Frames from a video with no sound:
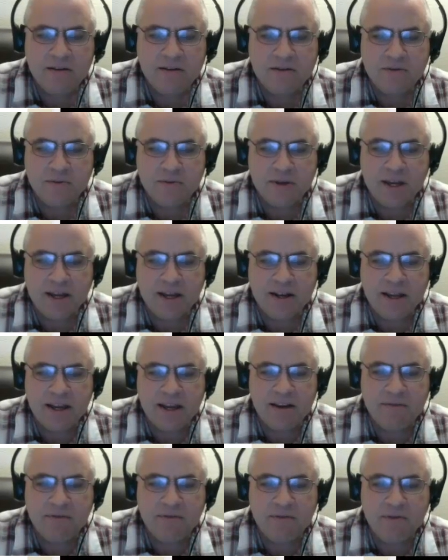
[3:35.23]
So we have got
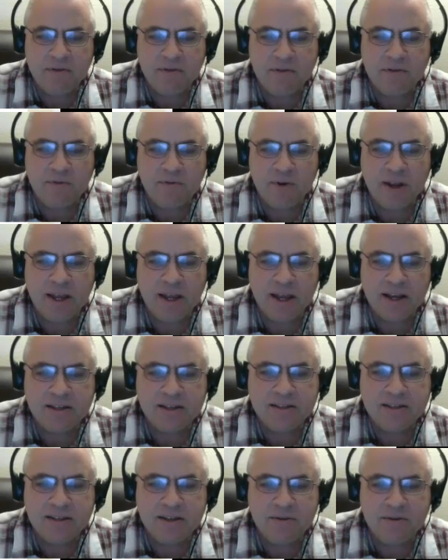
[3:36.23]
negative
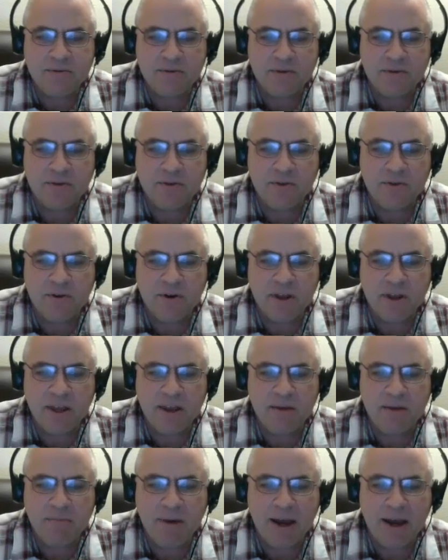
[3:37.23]
3x is equal to
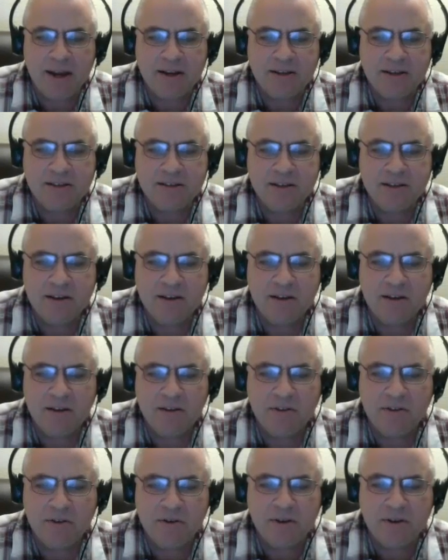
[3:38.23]
30 minus
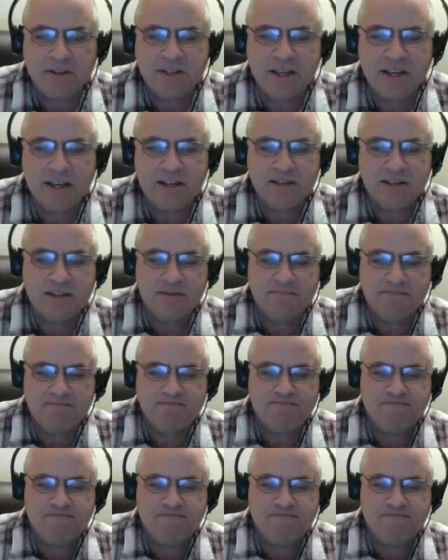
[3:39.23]
36.